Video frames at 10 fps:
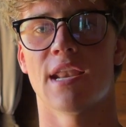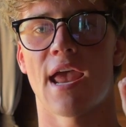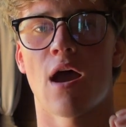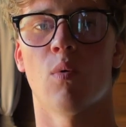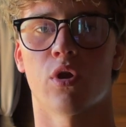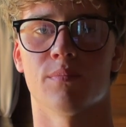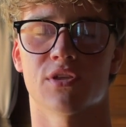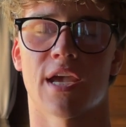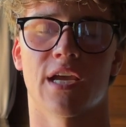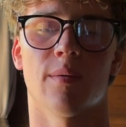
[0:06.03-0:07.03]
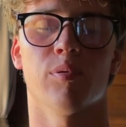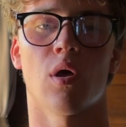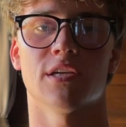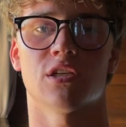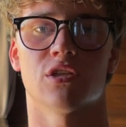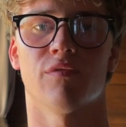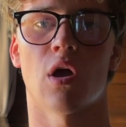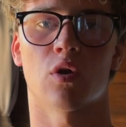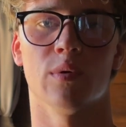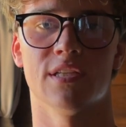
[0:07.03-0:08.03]
how what I'm saying applies to
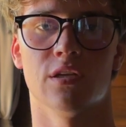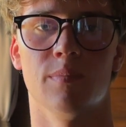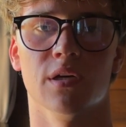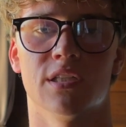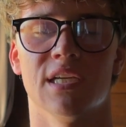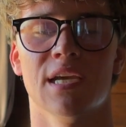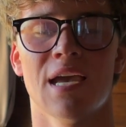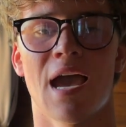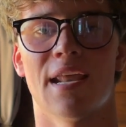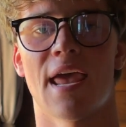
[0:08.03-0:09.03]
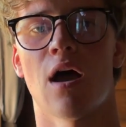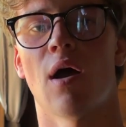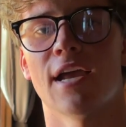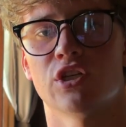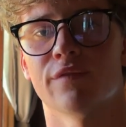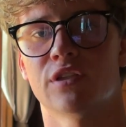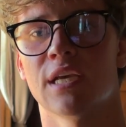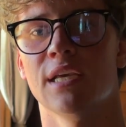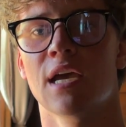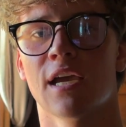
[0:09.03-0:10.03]
cervical instability and how
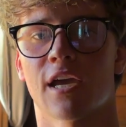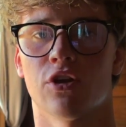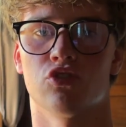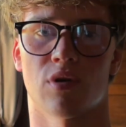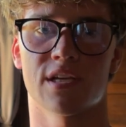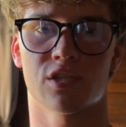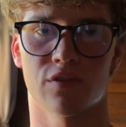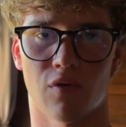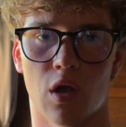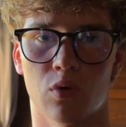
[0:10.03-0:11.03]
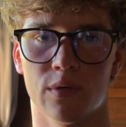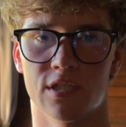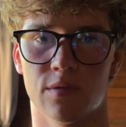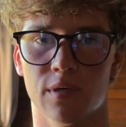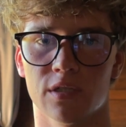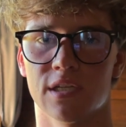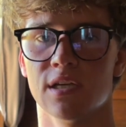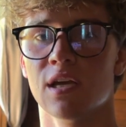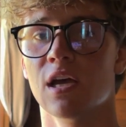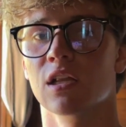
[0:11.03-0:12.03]
HFT can address cervical instability.
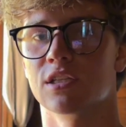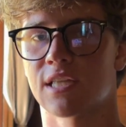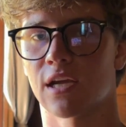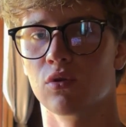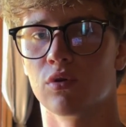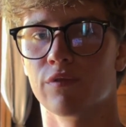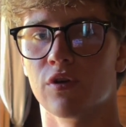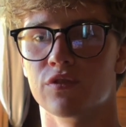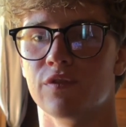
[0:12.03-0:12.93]
Let's take a look at the first